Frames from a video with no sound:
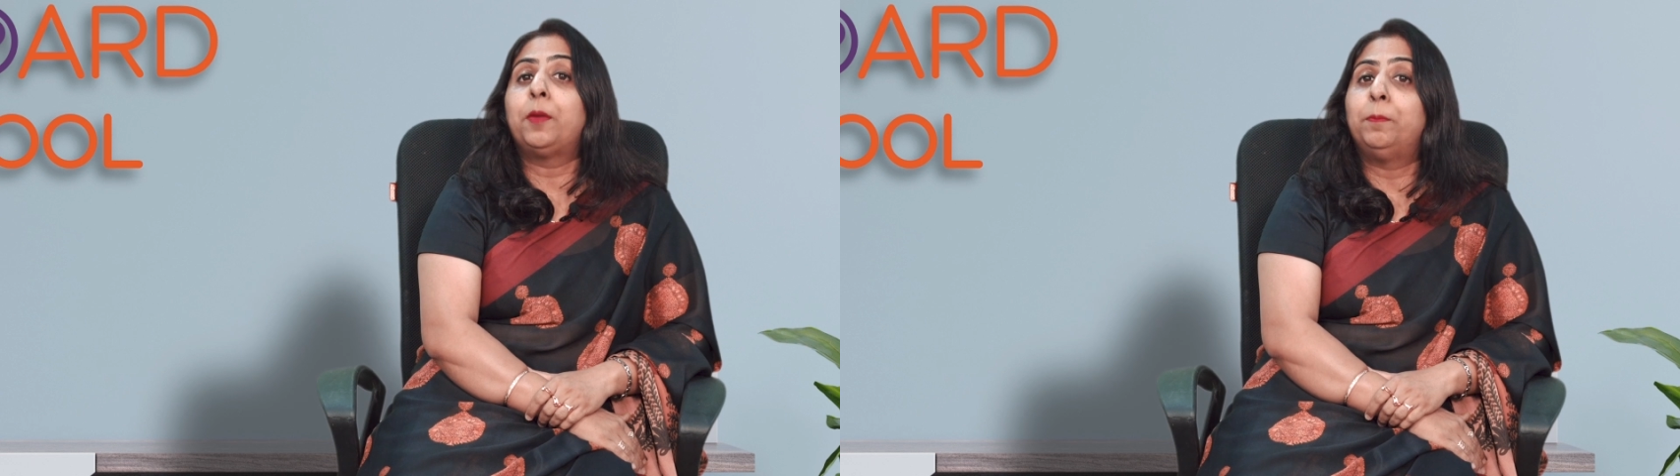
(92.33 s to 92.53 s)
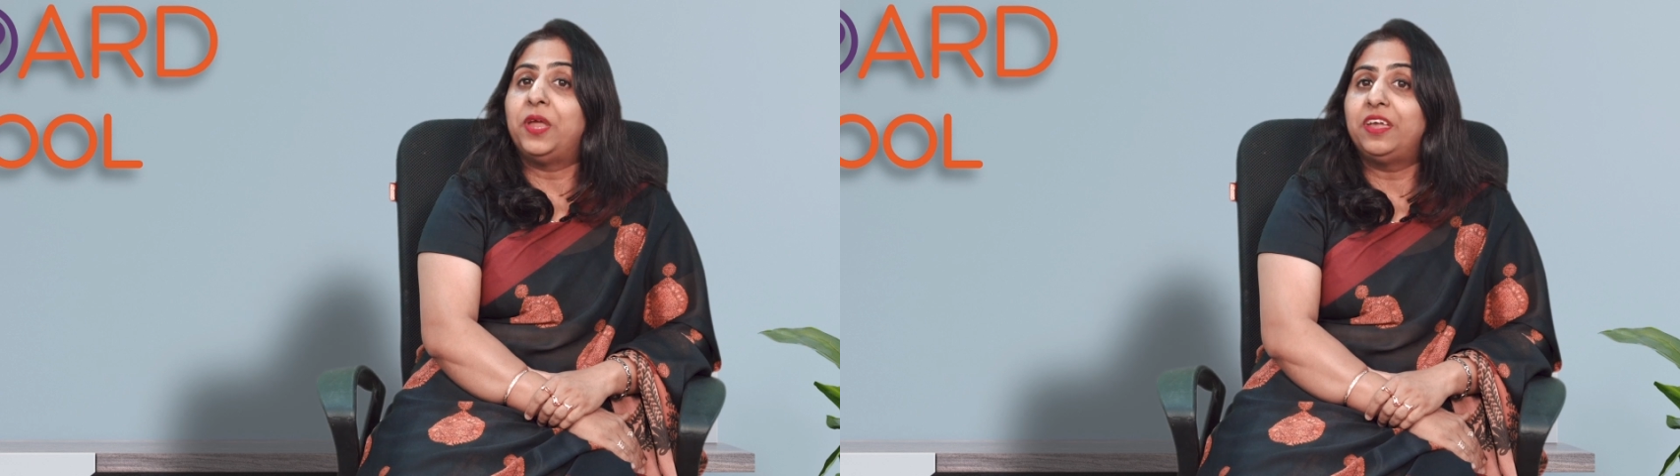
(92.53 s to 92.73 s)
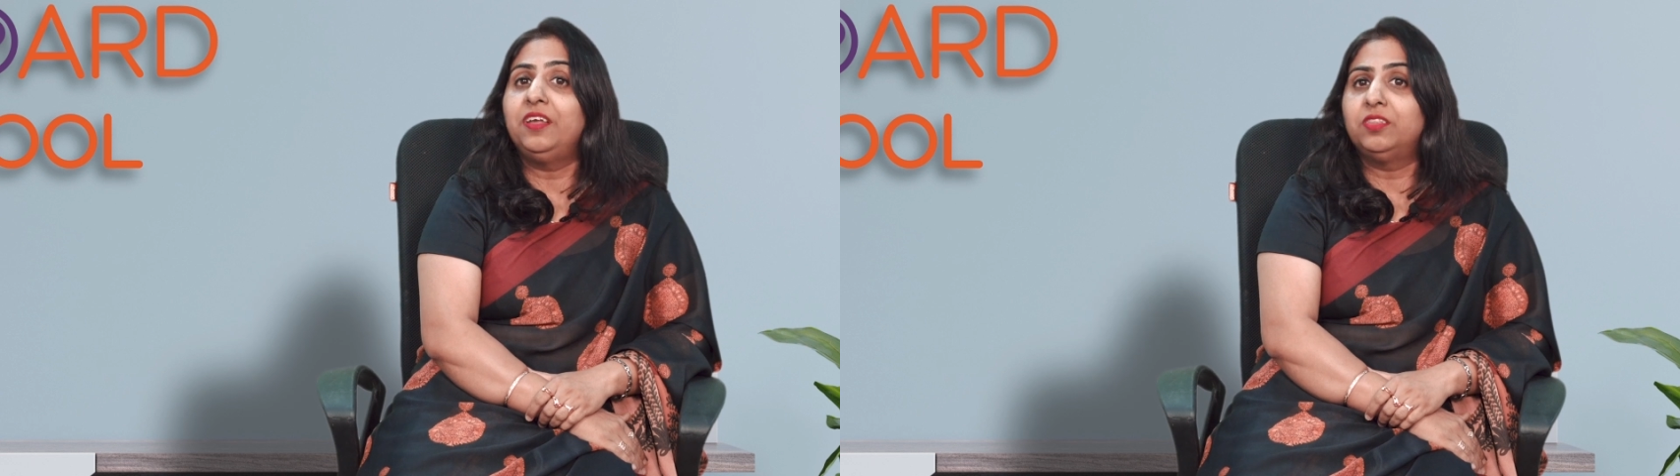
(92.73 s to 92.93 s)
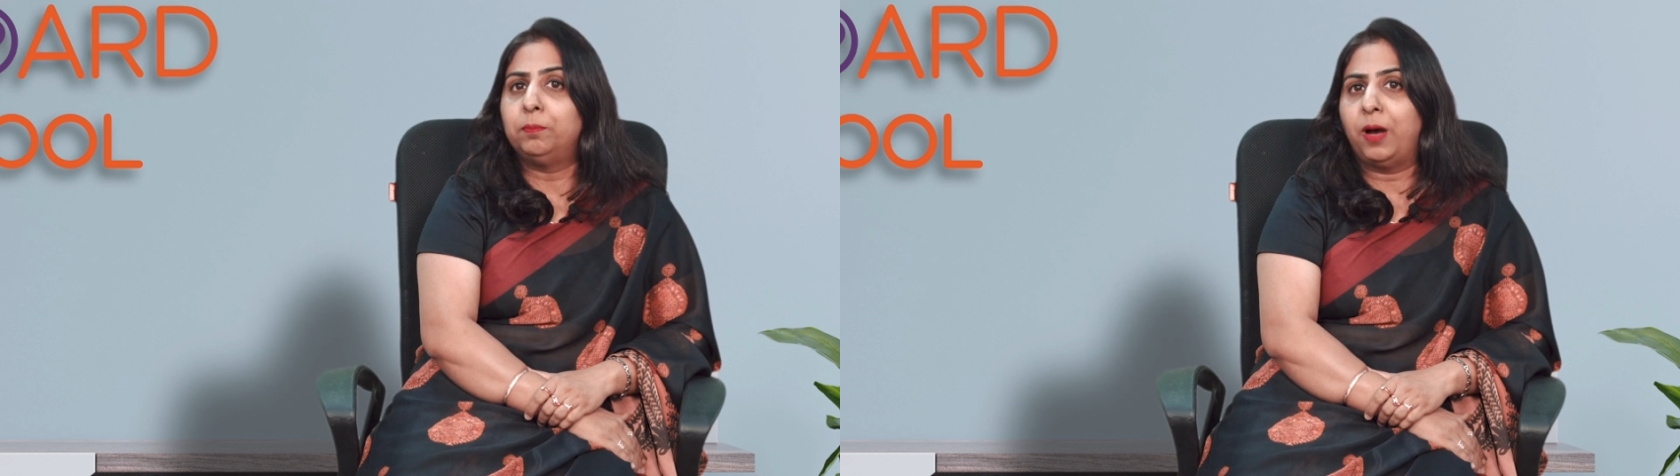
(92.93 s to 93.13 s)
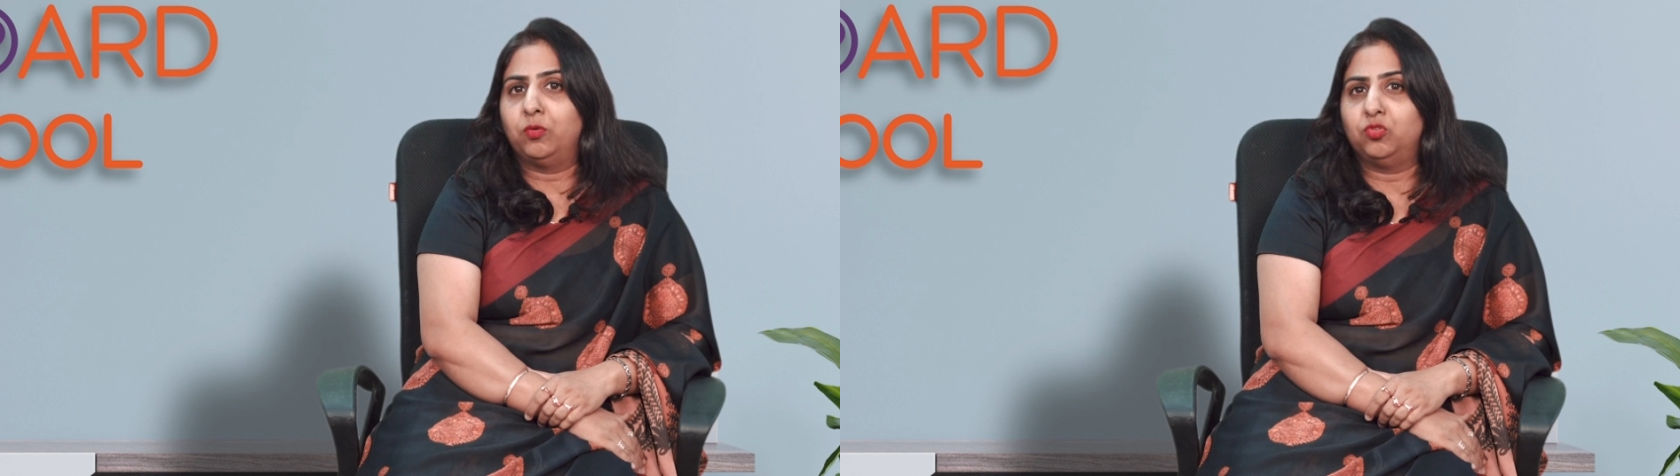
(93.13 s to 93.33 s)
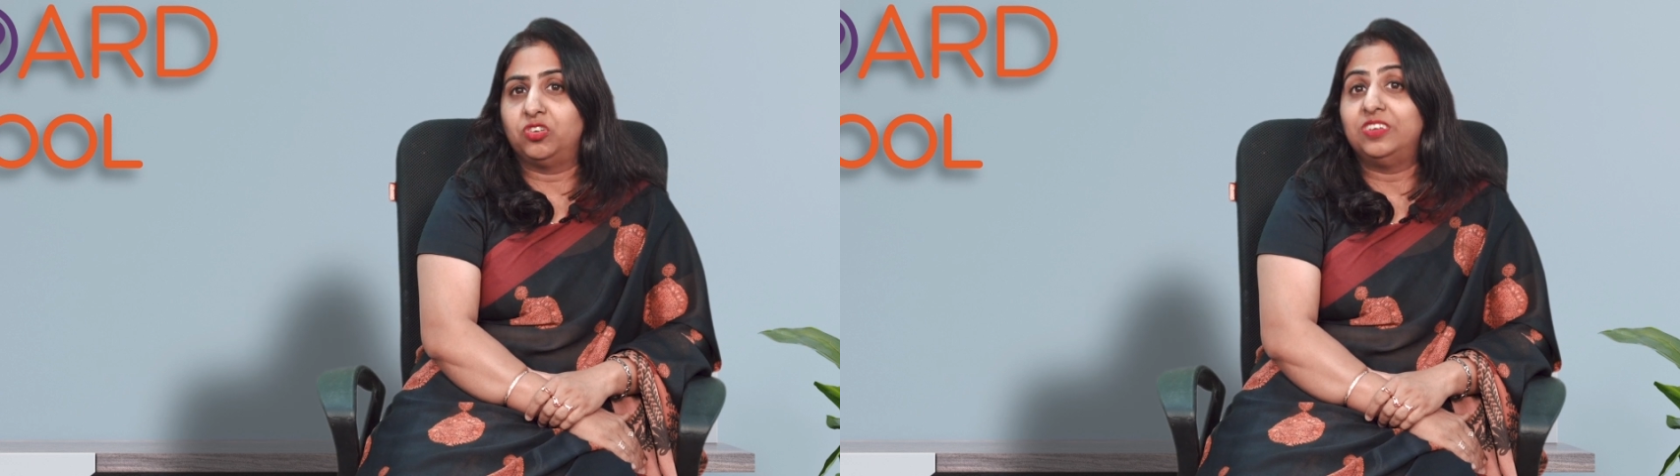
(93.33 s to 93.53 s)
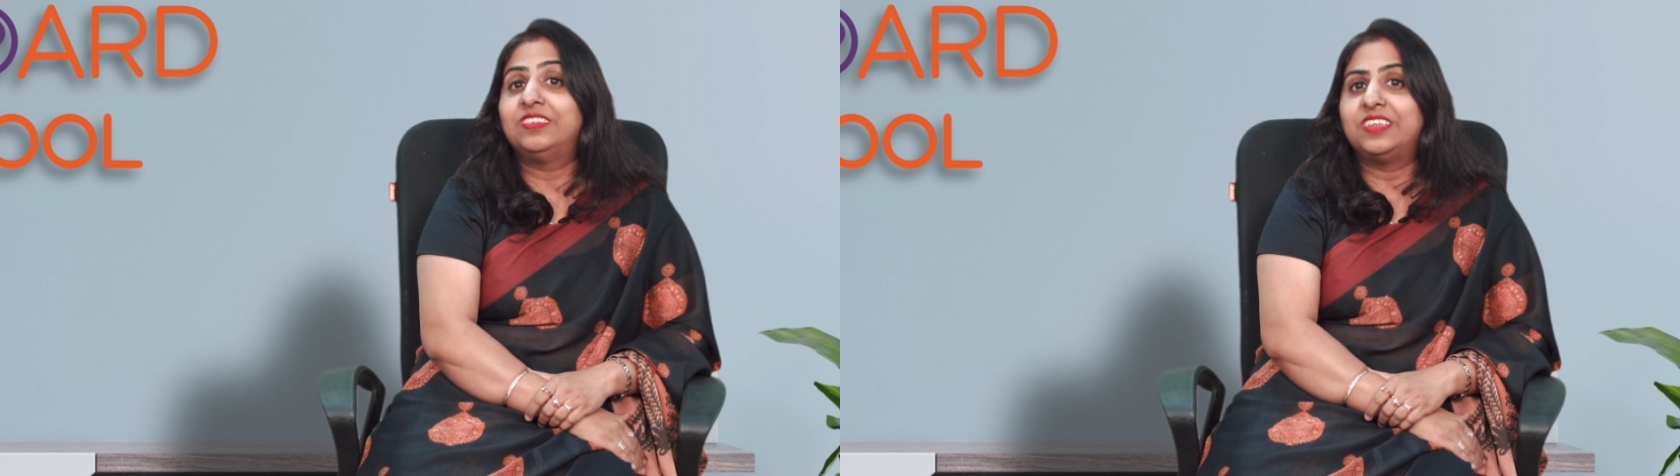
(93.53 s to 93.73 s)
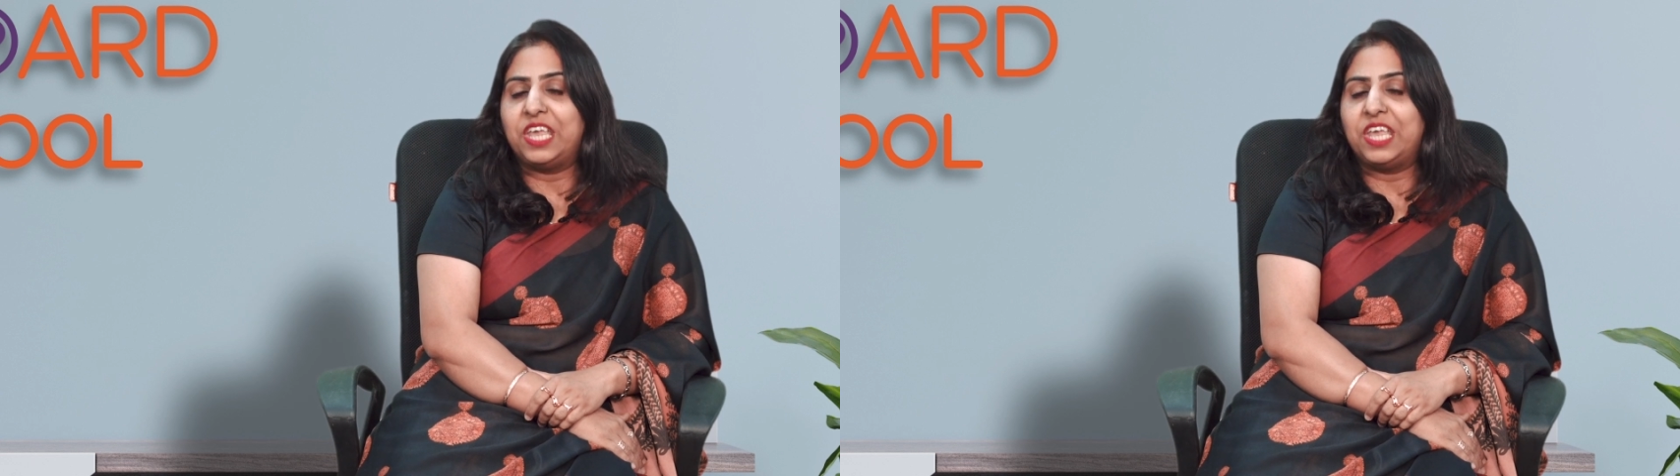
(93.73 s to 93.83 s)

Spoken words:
are breaking the boundaries